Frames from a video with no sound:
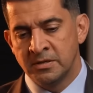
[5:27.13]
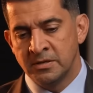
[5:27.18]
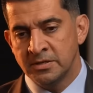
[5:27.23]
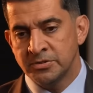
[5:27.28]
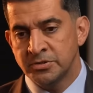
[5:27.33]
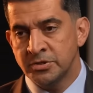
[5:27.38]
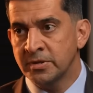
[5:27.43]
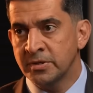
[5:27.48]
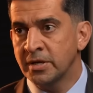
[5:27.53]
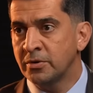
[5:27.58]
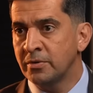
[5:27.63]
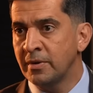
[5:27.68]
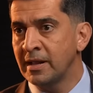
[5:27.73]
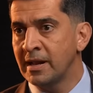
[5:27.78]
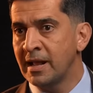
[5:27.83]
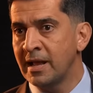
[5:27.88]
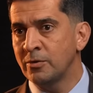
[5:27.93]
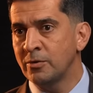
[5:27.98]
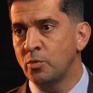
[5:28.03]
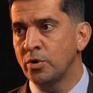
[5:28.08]
It's okay, Gray.
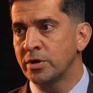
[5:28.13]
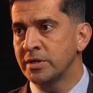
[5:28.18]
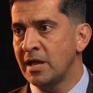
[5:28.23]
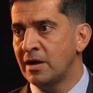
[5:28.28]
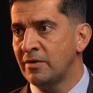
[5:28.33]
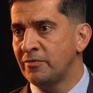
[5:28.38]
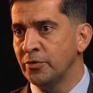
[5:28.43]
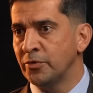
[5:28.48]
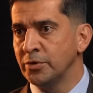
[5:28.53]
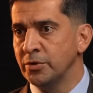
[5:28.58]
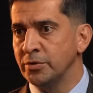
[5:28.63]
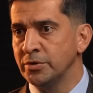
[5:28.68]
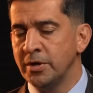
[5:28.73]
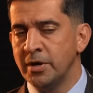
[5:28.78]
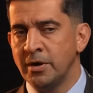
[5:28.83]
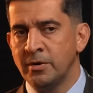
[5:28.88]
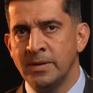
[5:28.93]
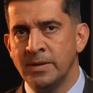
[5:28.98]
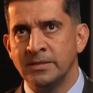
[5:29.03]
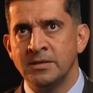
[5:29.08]
How'd it work out for you? You
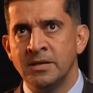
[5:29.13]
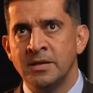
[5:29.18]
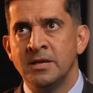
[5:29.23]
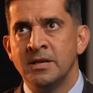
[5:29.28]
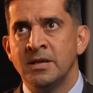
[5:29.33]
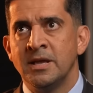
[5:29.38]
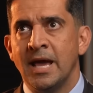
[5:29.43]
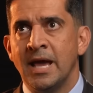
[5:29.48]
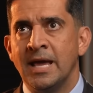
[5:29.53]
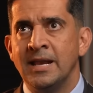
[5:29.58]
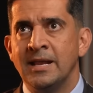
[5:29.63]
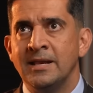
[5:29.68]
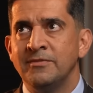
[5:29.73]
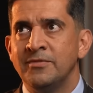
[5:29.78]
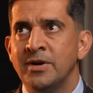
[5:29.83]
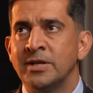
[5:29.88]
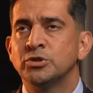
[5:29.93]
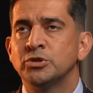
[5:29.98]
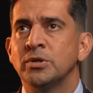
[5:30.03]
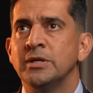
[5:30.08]
know, and and then
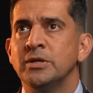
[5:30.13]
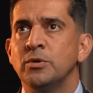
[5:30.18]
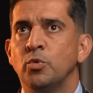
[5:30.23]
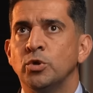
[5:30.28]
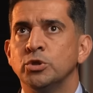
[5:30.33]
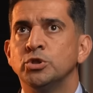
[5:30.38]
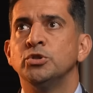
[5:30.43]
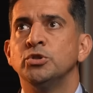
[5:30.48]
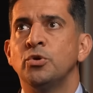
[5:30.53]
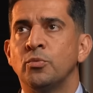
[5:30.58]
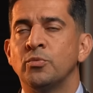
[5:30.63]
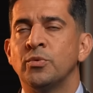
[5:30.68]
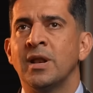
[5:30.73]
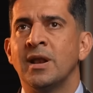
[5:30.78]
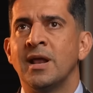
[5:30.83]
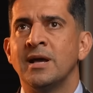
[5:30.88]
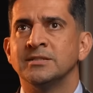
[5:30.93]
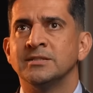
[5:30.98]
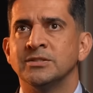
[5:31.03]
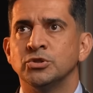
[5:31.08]
eventually, what you don't
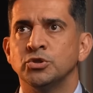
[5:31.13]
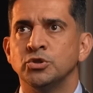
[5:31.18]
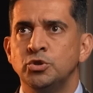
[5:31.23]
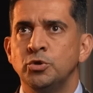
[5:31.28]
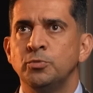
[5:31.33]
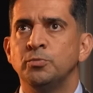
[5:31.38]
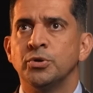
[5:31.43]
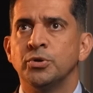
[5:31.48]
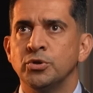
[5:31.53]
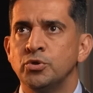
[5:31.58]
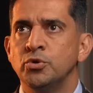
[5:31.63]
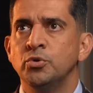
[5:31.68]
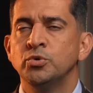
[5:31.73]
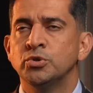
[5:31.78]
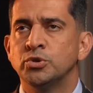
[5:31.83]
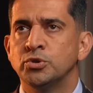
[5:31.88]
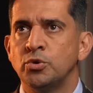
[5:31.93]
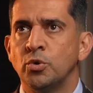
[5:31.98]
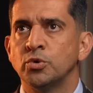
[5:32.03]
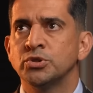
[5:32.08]
realize is you
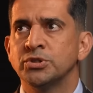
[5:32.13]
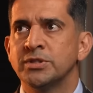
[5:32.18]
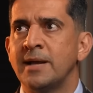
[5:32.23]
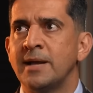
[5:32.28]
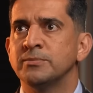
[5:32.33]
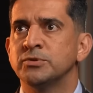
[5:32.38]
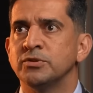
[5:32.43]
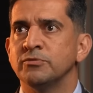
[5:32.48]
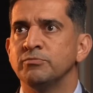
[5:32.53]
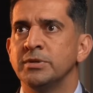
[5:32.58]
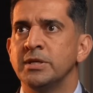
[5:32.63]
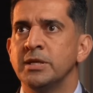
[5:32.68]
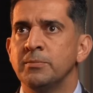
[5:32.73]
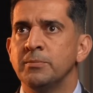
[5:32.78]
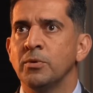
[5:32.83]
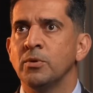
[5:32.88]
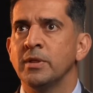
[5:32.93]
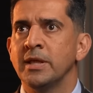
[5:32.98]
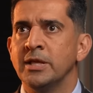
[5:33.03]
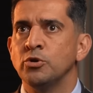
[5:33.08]
produce those types of
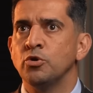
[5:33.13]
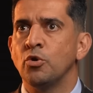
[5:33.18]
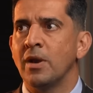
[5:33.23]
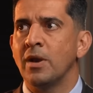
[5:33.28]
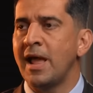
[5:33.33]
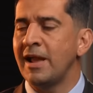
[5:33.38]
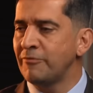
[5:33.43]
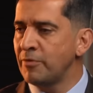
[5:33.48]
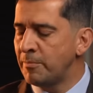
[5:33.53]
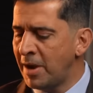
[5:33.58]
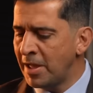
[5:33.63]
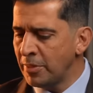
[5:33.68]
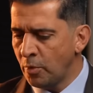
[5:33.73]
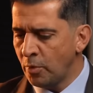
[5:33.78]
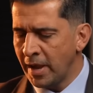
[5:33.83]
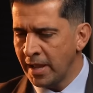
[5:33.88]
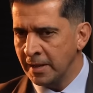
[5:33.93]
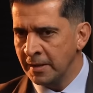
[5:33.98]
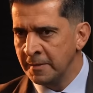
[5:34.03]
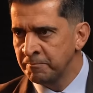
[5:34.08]
people in your life. And by the
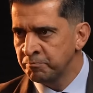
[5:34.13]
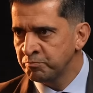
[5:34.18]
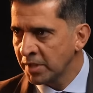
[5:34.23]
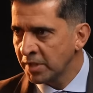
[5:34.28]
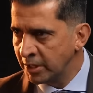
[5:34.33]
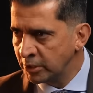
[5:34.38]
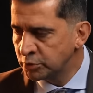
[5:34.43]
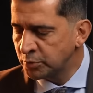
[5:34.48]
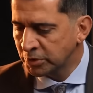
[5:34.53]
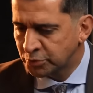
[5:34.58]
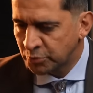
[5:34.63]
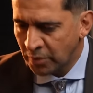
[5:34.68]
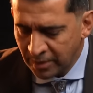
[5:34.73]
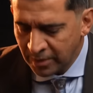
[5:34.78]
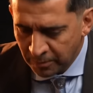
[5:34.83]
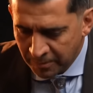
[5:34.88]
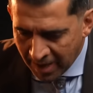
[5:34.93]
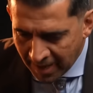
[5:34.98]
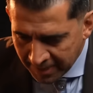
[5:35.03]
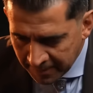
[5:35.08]
way, here's what's
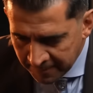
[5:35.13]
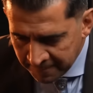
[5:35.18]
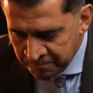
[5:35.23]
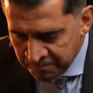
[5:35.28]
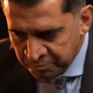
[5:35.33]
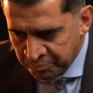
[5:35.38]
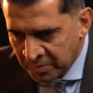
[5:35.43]
great about it.